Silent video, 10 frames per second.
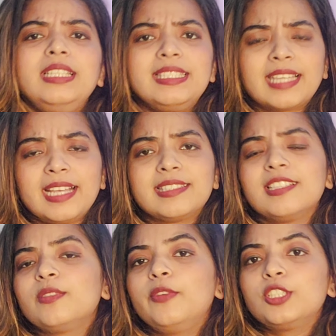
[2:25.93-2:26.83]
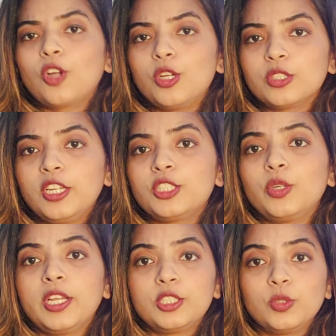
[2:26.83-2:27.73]
these cases, which consulate should
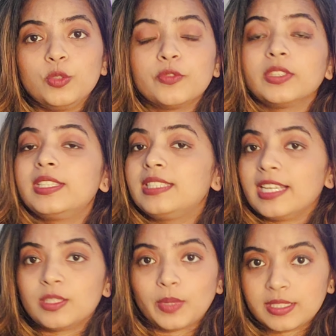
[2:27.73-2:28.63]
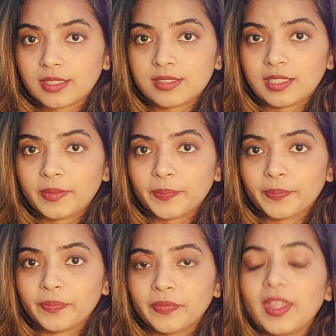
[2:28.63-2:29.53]
I choose for this D S one sixty?
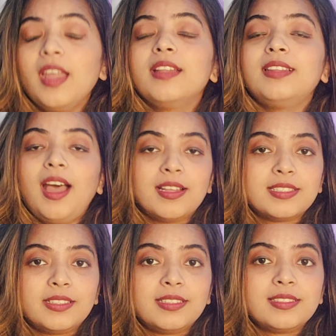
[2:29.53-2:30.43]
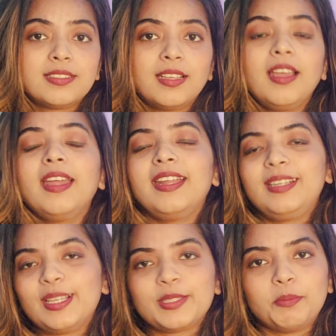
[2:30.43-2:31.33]
The answer is, it
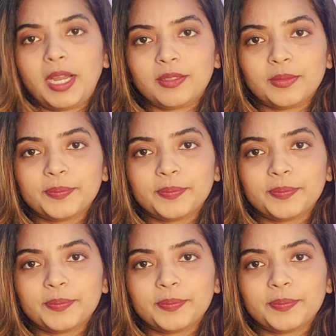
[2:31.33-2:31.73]
doesn't matter.